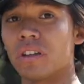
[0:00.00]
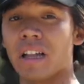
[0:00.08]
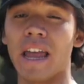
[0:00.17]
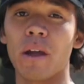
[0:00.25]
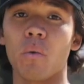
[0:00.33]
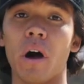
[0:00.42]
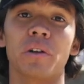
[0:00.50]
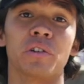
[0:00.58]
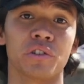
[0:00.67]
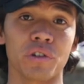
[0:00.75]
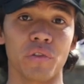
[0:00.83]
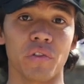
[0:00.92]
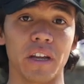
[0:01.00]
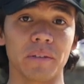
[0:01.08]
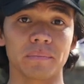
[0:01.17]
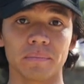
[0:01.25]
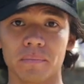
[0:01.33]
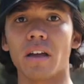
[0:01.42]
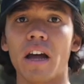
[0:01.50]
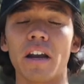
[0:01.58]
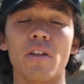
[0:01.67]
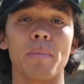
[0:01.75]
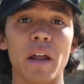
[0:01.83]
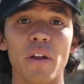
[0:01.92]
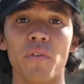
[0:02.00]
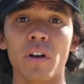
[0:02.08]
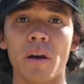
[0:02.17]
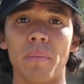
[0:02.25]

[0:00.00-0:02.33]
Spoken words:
light while you're surfing. Another benefit